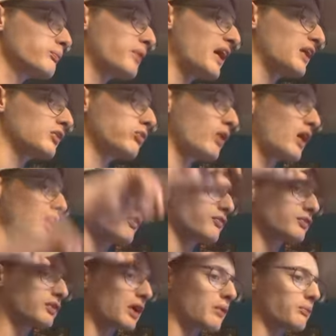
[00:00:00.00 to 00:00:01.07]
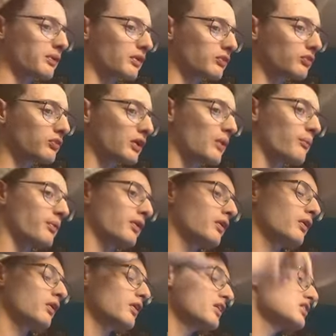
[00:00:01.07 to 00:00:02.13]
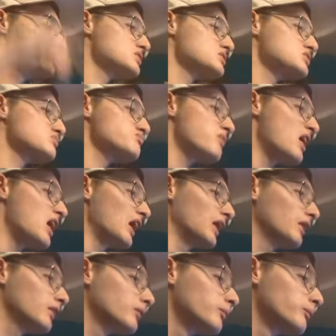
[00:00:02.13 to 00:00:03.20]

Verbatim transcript: Pac 12 championship spot.